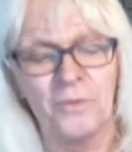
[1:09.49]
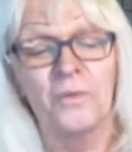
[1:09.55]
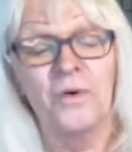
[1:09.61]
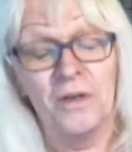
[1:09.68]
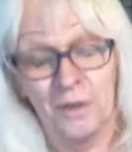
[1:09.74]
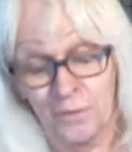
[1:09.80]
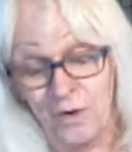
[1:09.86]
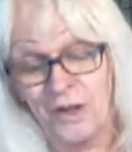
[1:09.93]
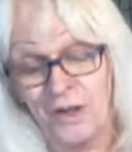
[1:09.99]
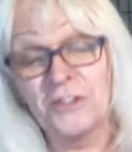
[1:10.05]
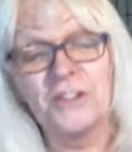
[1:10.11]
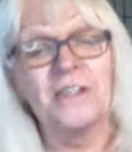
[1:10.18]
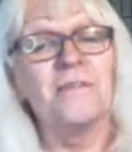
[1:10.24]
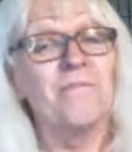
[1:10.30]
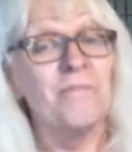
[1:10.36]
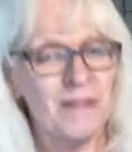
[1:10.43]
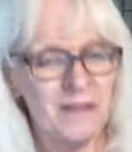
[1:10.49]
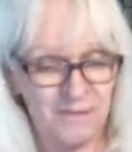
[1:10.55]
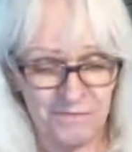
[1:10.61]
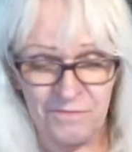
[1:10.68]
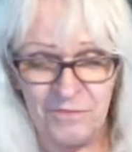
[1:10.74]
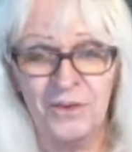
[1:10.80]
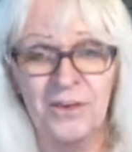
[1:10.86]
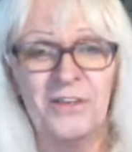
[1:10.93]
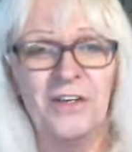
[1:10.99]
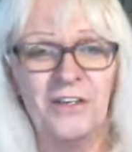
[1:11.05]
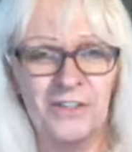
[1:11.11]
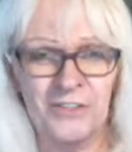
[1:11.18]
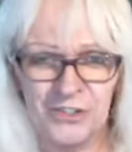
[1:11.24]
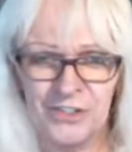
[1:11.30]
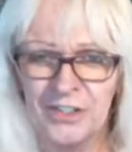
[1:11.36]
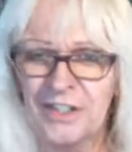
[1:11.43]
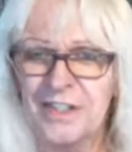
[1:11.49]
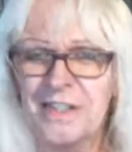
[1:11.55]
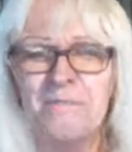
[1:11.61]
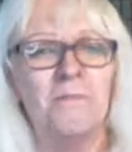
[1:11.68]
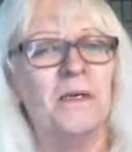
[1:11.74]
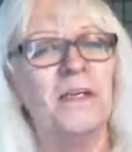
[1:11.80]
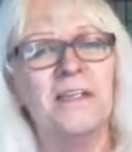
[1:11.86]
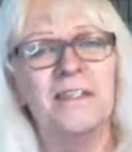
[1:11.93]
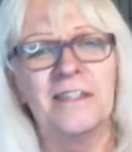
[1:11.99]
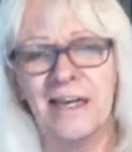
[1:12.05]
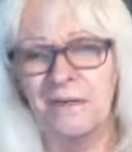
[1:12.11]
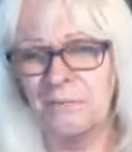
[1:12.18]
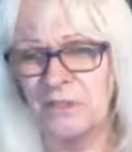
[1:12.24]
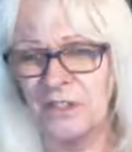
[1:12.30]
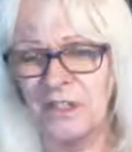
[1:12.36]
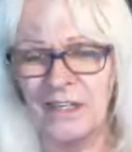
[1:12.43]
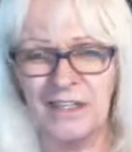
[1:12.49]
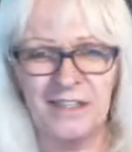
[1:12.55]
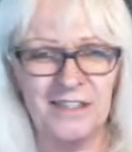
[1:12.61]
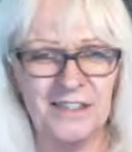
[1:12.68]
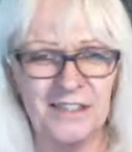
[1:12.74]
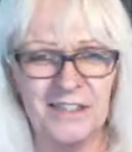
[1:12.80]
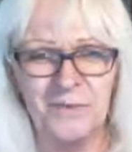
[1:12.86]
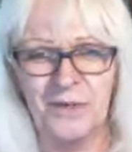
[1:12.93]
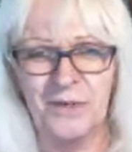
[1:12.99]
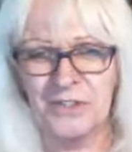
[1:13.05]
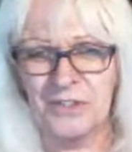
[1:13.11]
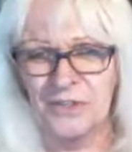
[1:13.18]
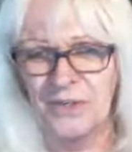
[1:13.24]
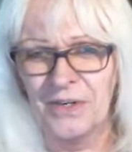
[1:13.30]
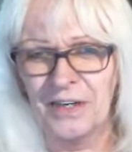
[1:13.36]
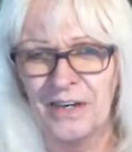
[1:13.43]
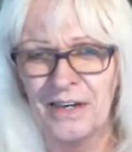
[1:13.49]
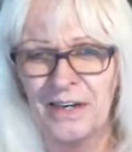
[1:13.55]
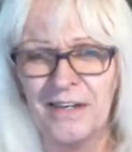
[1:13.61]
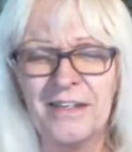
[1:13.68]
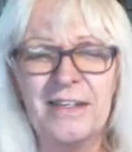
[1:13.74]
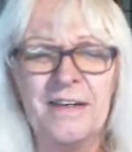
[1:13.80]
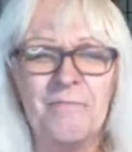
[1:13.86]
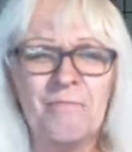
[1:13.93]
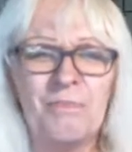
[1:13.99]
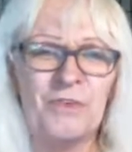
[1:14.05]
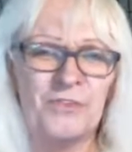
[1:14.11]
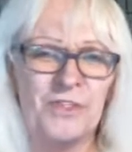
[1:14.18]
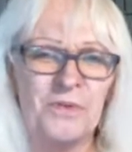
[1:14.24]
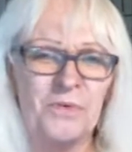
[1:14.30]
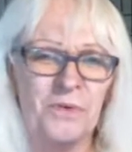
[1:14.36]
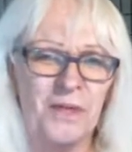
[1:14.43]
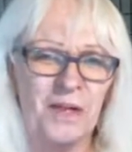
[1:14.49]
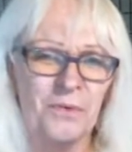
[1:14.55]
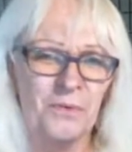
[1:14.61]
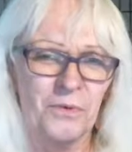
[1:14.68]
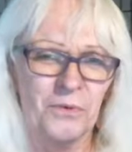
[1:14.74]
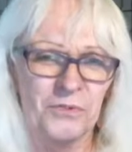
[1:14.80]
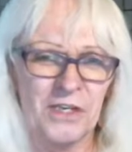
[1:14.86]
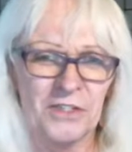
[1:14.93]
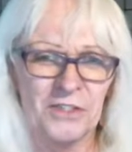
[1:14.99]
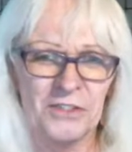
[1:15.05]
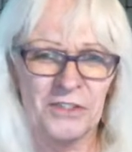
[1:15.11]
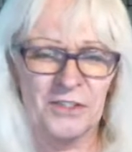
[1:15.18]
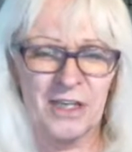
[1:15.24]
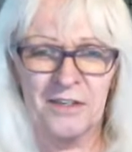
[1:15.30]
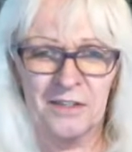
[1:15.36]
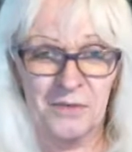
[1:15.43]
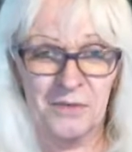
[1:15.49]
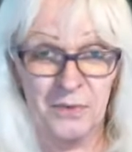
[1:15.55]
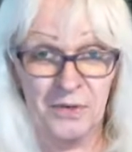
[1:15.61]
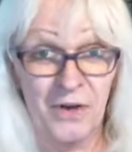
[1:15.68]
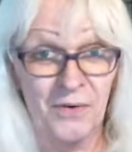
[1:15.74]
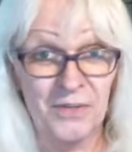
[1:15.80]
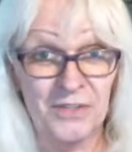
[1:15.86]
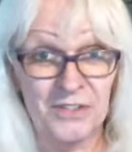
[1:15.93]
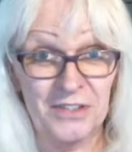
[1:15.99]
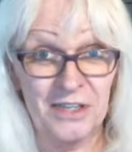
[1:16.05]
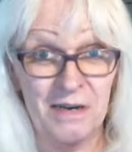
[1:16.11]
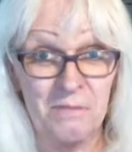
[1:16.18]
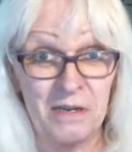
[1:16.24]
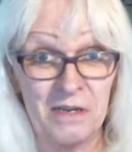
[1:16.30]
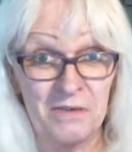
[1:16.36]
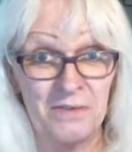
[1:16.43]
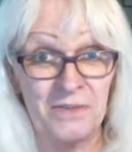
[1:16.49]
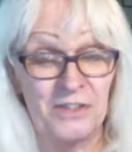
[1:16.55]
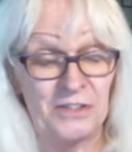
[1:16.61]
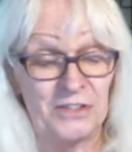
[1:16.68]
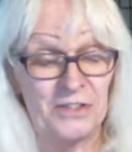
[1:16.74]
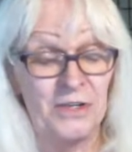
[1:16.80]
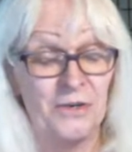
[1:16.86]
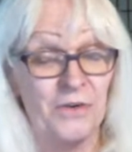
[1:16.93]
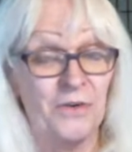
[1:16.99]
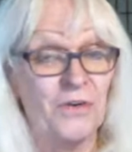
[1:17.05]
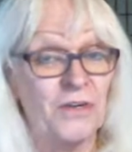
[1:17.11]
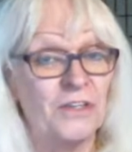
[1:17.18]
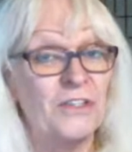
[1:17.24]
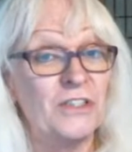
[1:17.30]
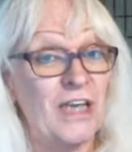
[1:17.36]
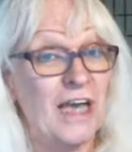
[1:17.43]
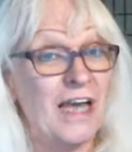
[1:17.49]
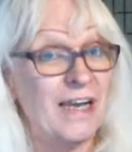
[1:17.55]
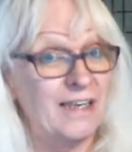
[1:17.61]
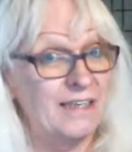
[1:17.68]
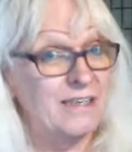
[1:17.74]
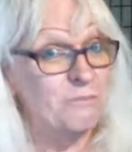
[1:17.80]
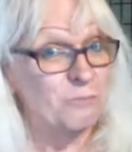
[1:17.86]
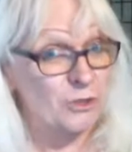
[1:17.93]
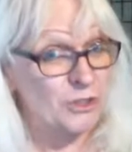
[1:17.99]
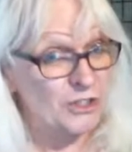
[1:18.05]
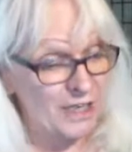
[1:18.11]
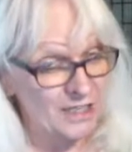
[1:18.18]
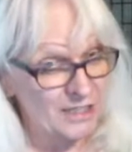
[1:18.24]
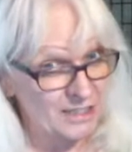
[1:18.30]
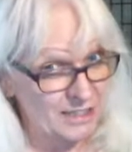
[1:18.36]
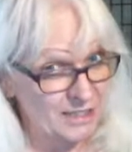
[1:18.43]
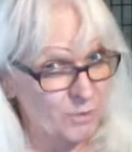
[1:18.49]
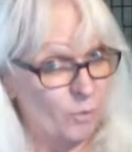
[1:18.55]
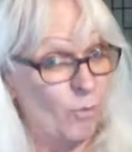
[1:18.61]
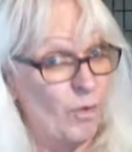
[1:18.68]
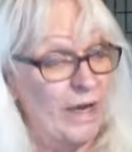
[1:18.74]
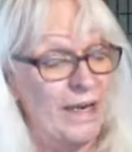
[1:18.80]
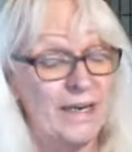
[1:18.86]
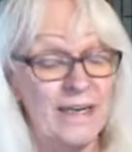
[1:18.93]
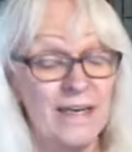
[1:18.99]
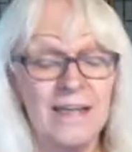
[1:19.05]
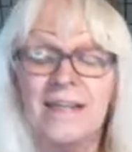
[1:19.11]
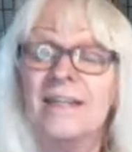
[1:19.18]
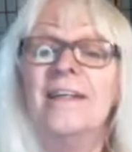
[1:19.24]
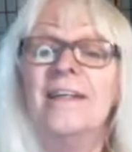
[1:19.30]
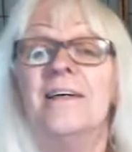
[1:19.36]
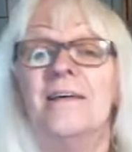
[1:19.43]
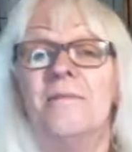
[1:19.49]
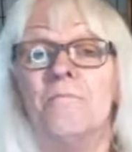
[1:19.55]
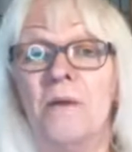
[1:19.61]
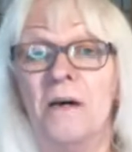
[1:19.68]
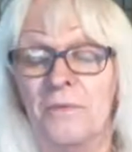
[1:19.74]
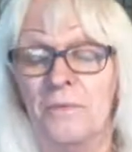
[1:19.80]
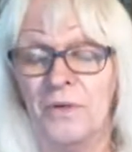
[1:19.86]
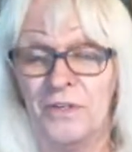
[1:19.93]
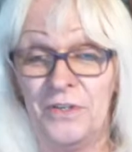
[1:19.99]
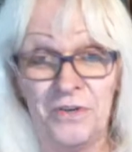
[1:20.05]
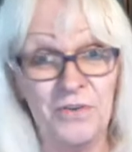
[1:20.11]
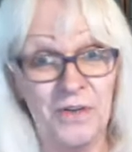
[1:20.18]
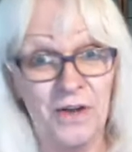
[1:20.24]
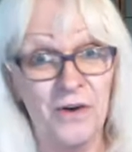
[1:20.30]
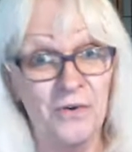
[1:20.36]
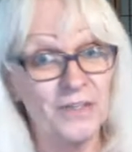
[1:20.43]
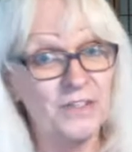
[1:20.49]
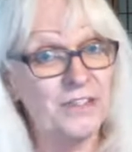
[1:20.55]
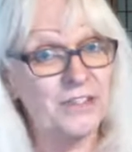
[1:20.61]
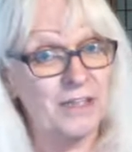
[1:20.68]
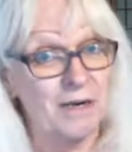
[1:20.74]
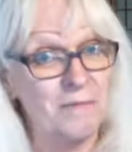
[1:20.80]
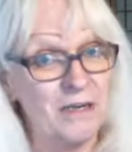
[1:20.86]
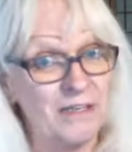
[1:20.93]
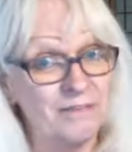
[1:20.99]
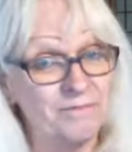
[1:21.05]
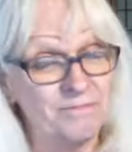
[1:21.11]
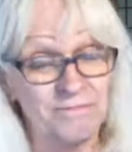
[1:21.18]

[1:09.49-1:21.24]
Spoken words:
We are watching very diligently many times a day to see what's going on, to see when that rule change is out there. We know it's coming. We just don't know exactly precisely when, but we do know it's coming.